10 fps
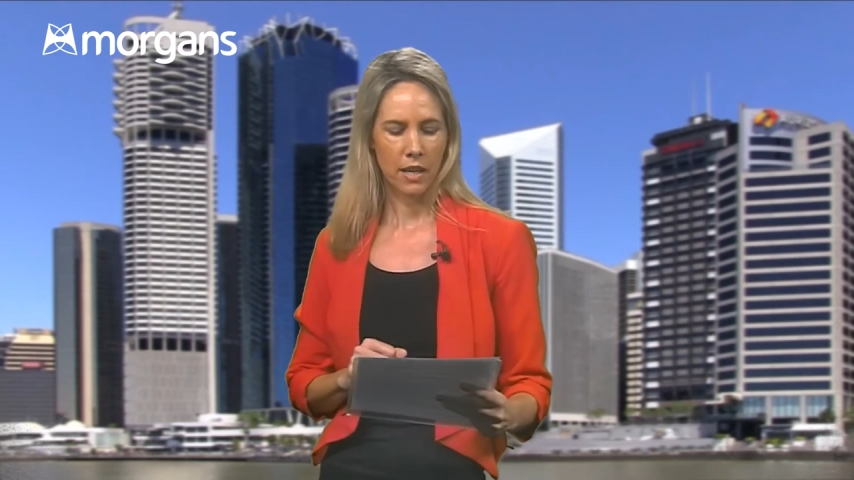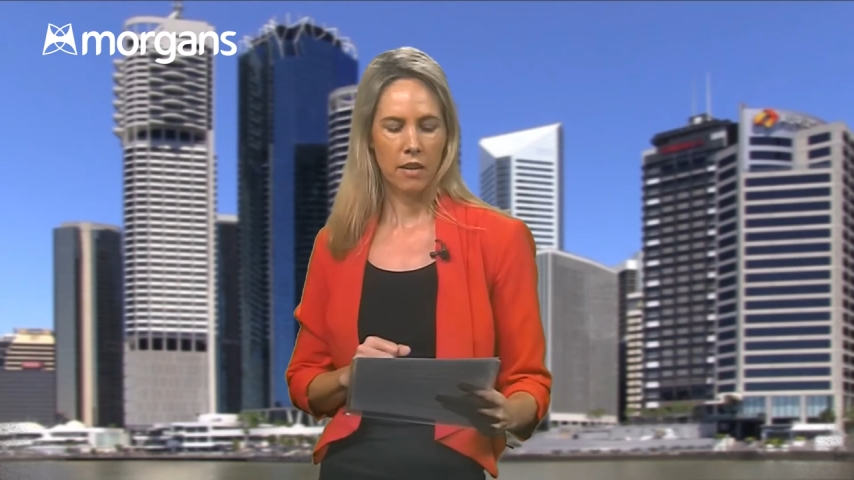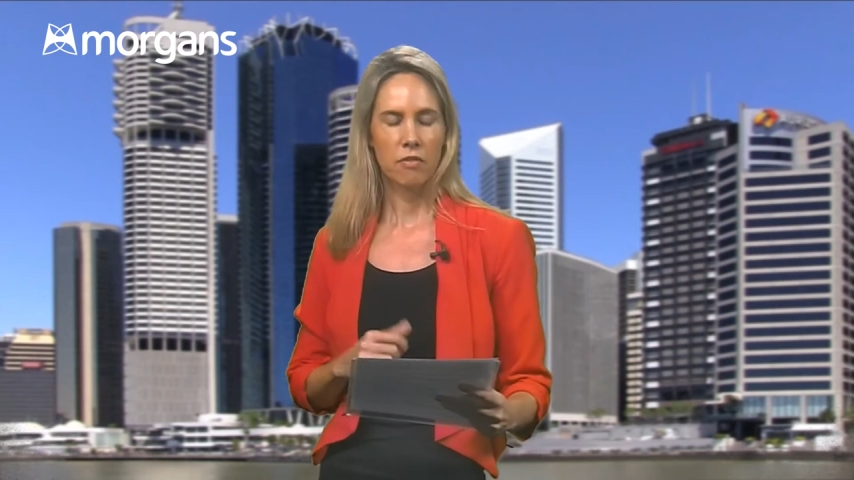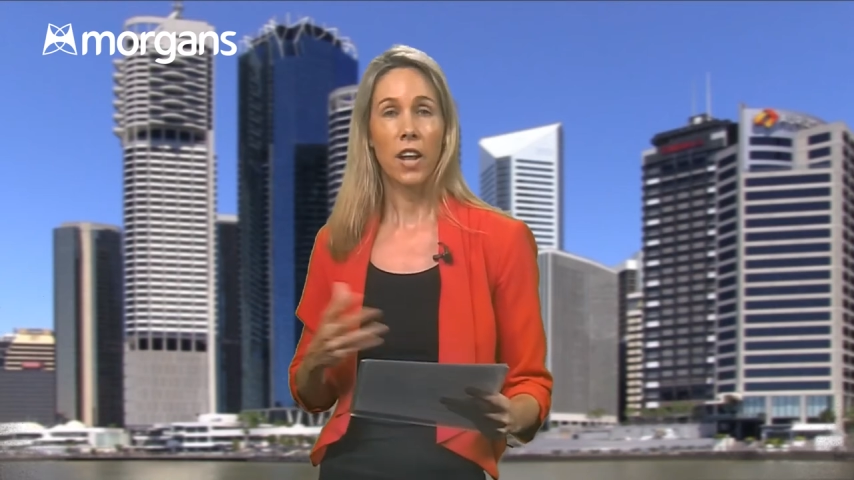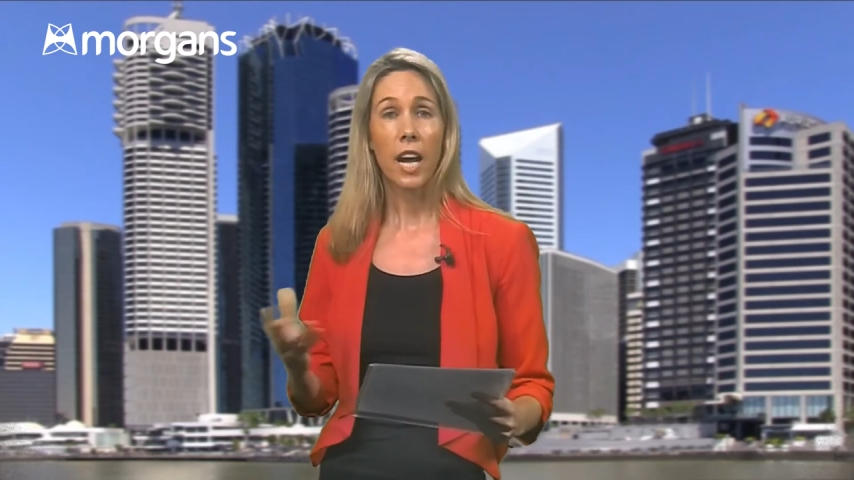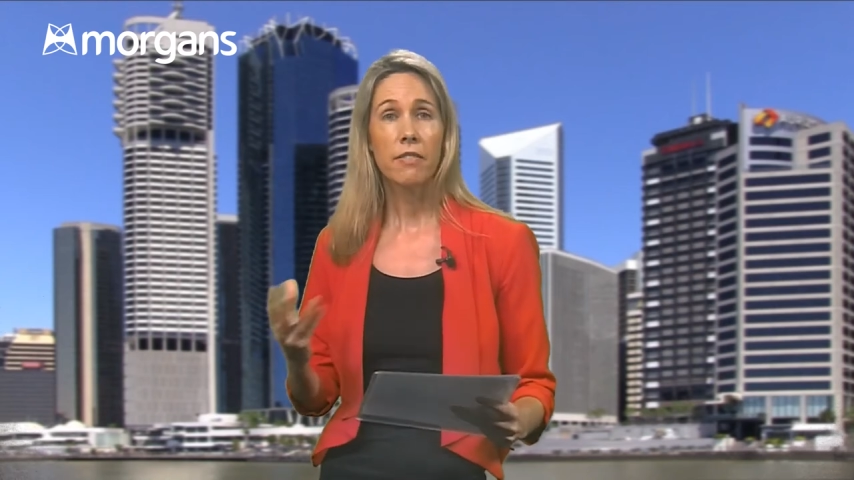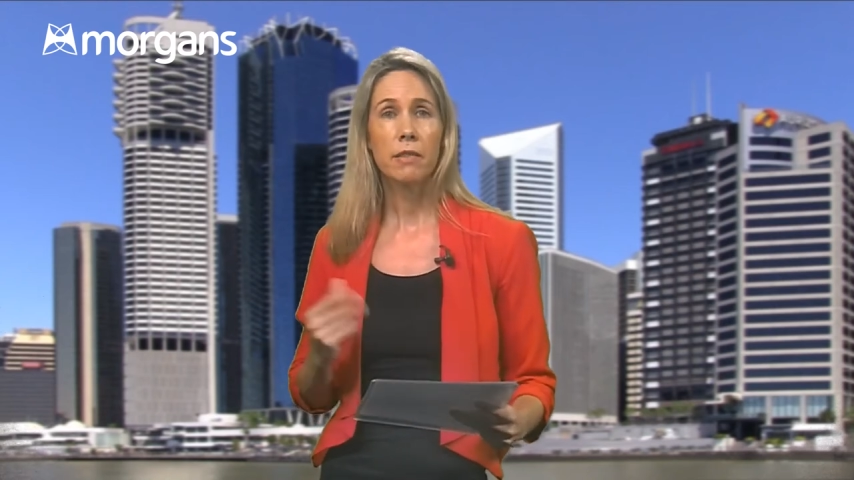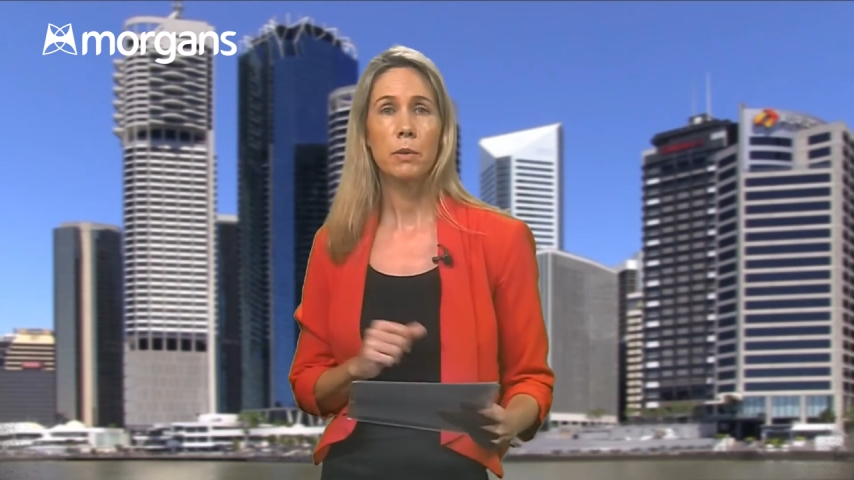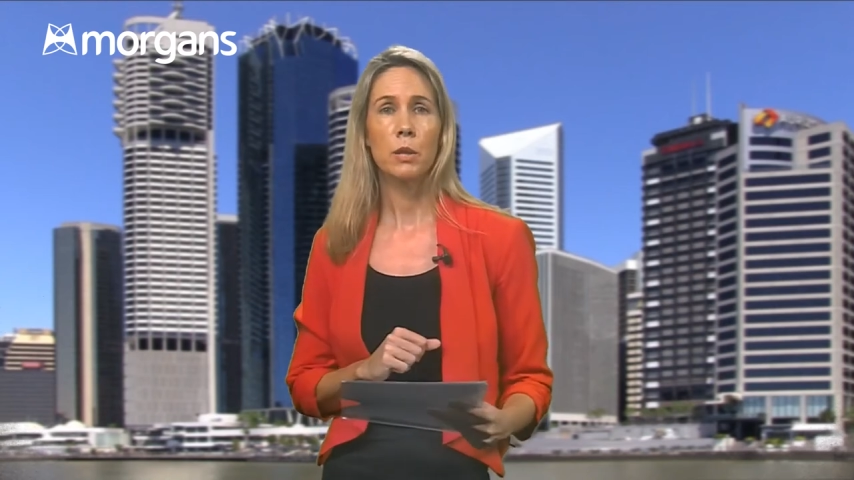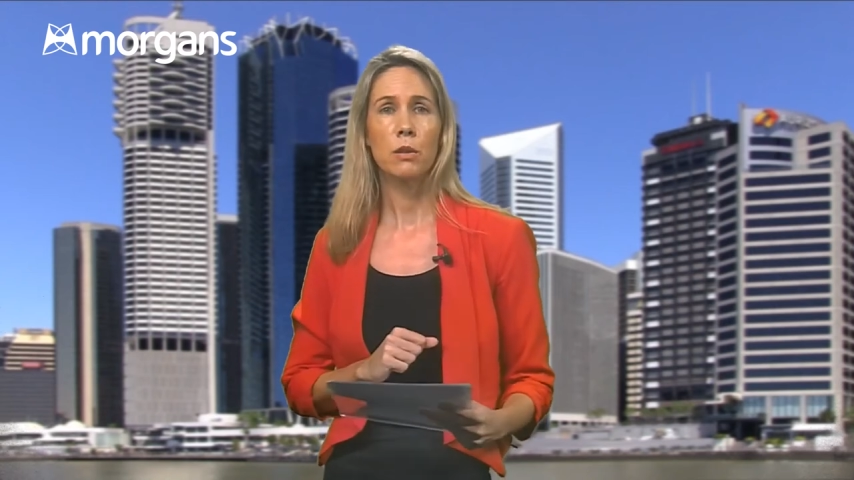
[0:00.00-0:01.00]
flavoured
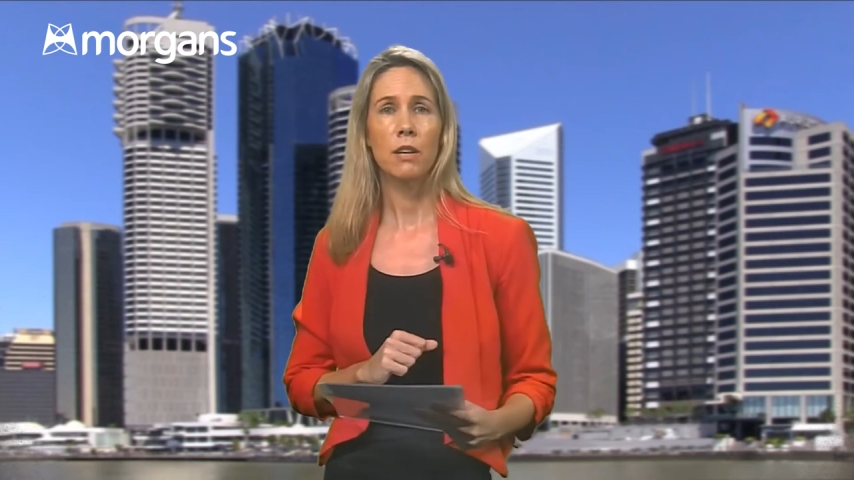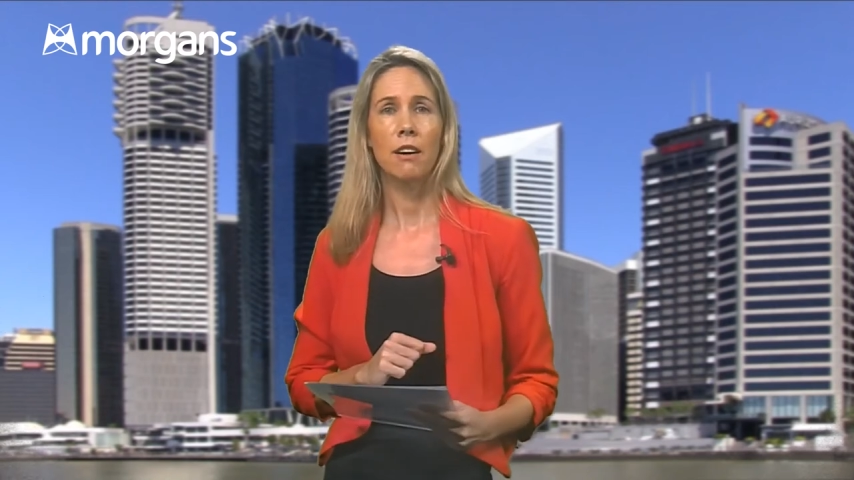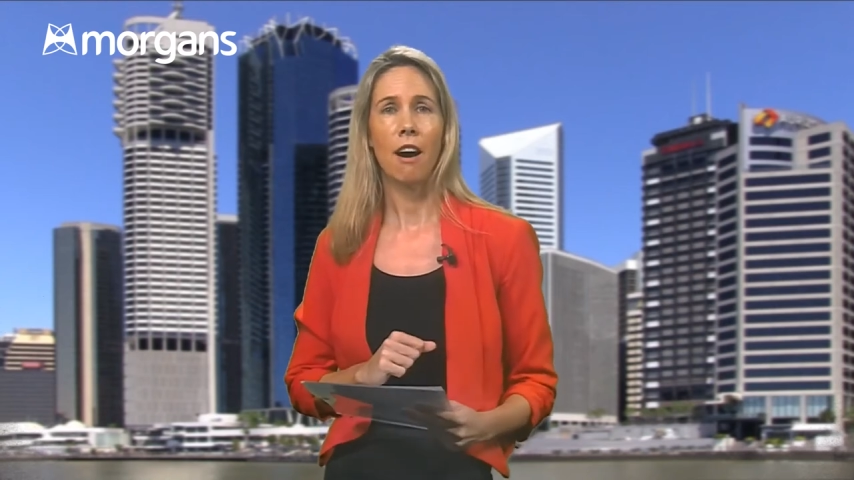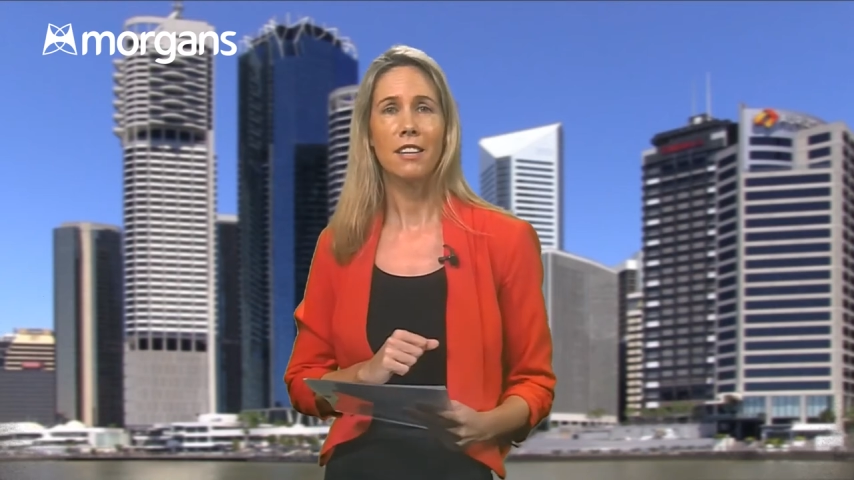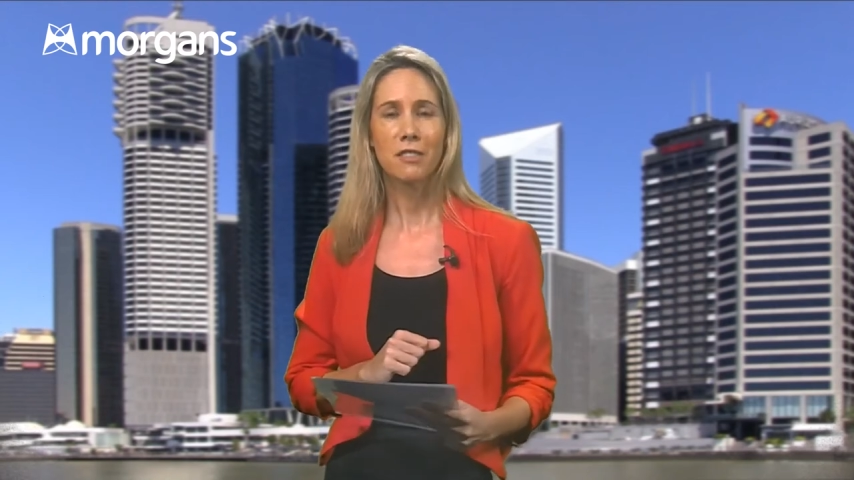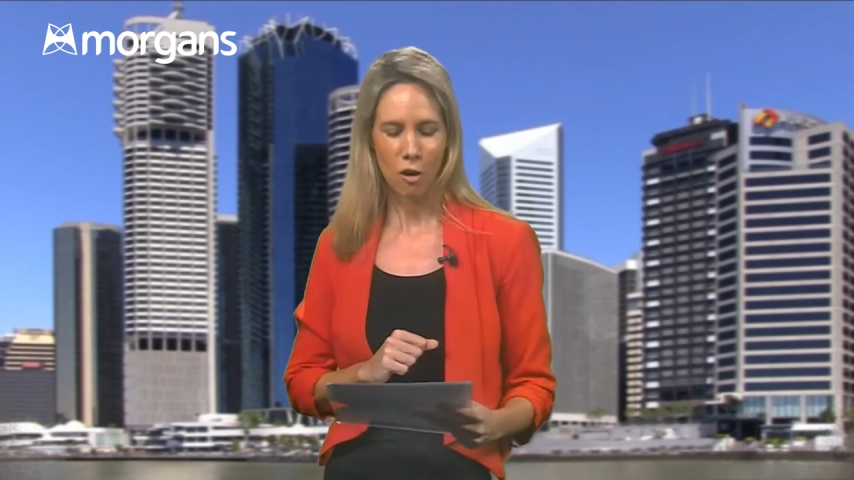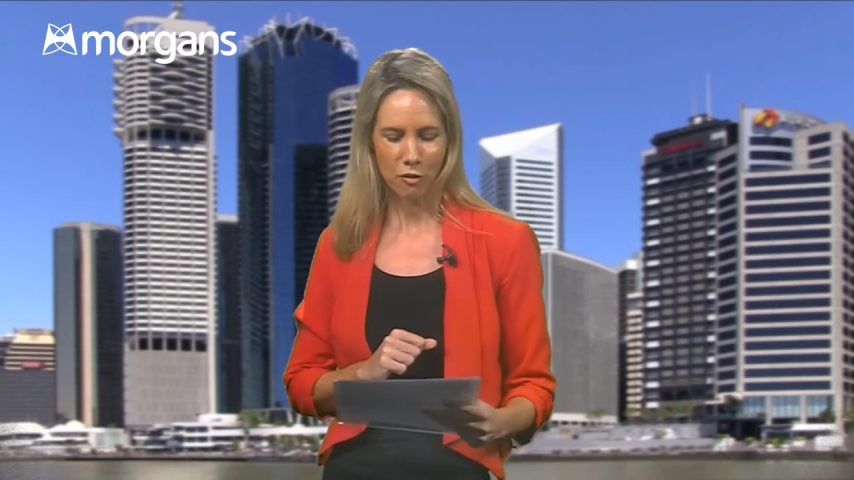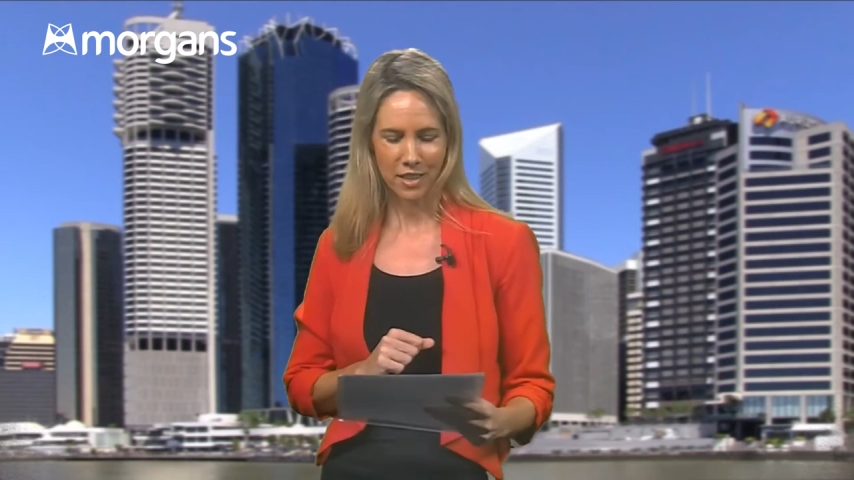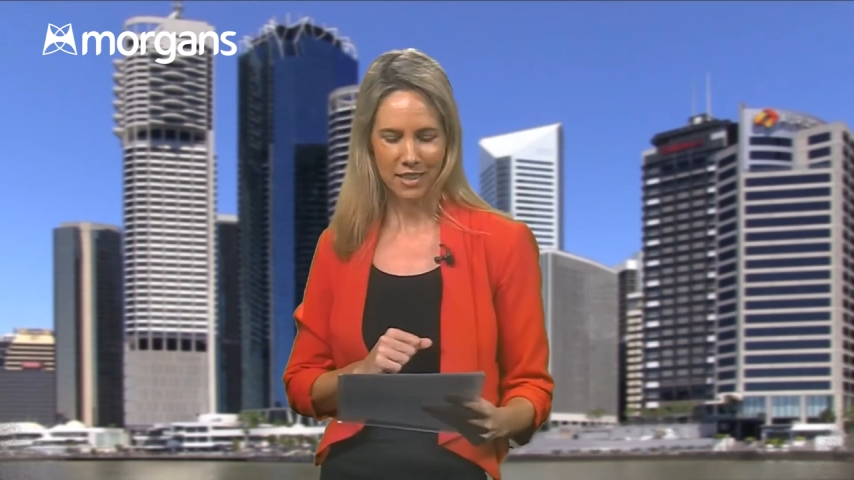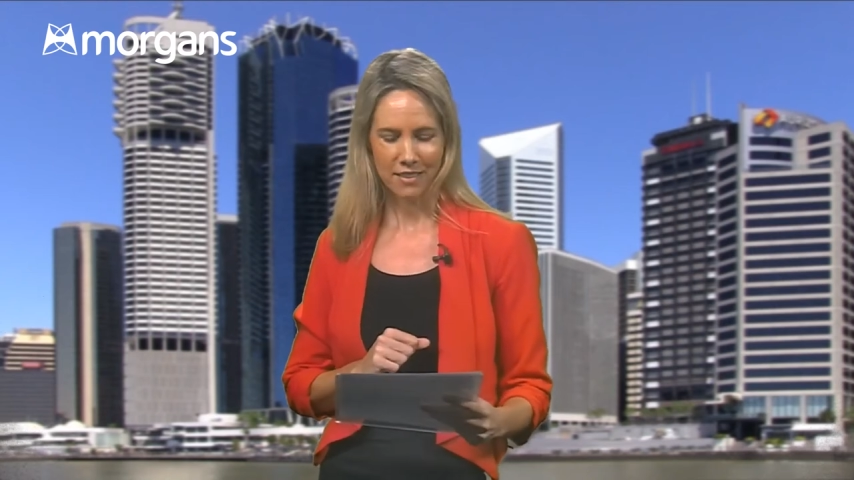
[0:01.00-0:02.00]
milk, iced
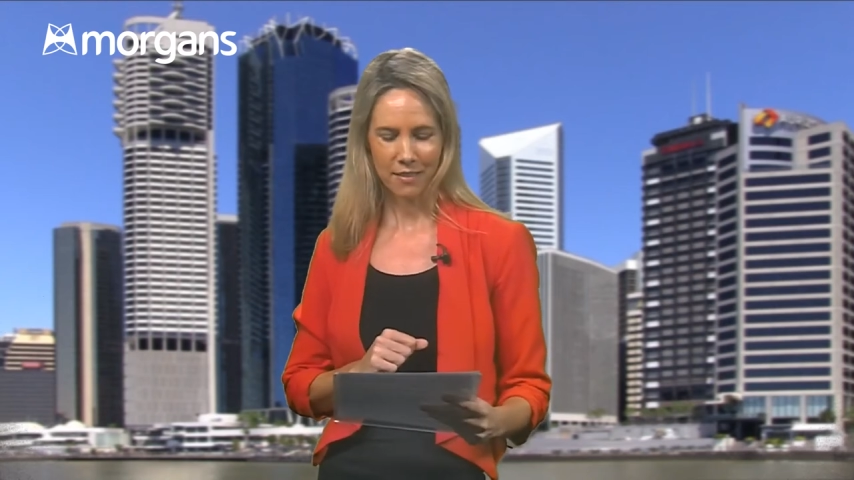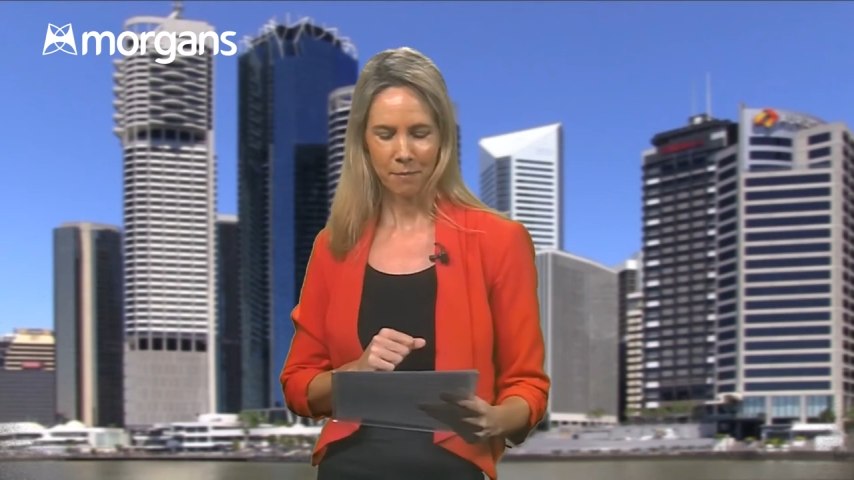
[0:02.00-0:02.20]
coffees,